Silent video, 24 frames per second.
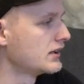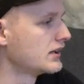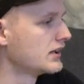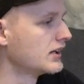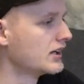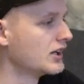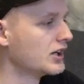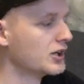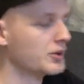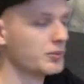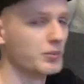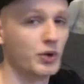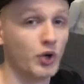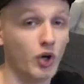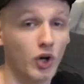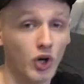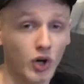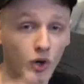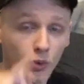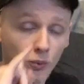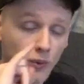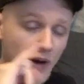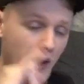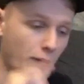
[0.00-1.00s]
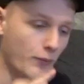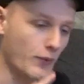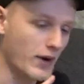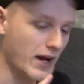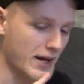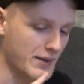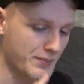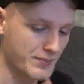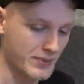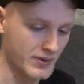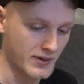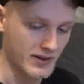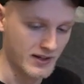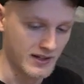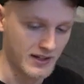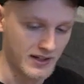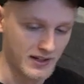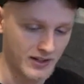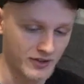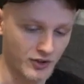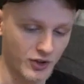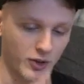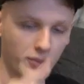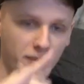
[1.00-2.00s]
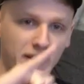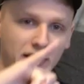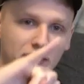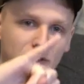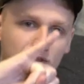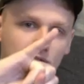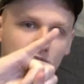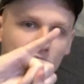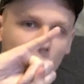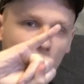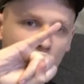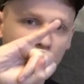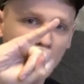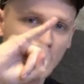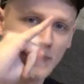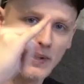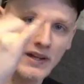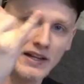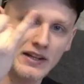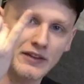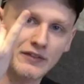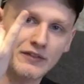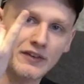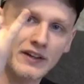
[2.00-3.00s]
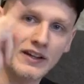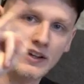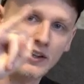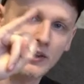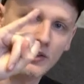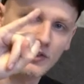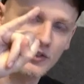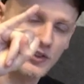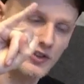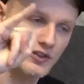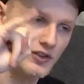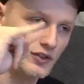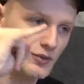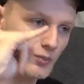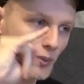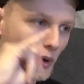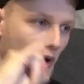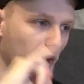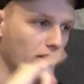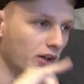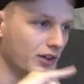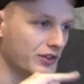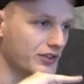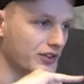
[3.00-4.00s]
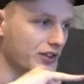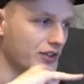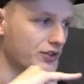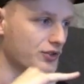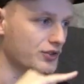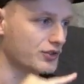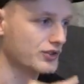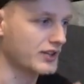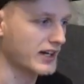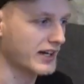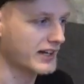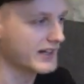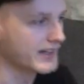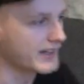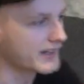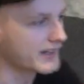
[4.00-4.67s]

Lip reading: But no, a wet wipe. Normally I just go with my pinky finger because it's the smallest and just kind of...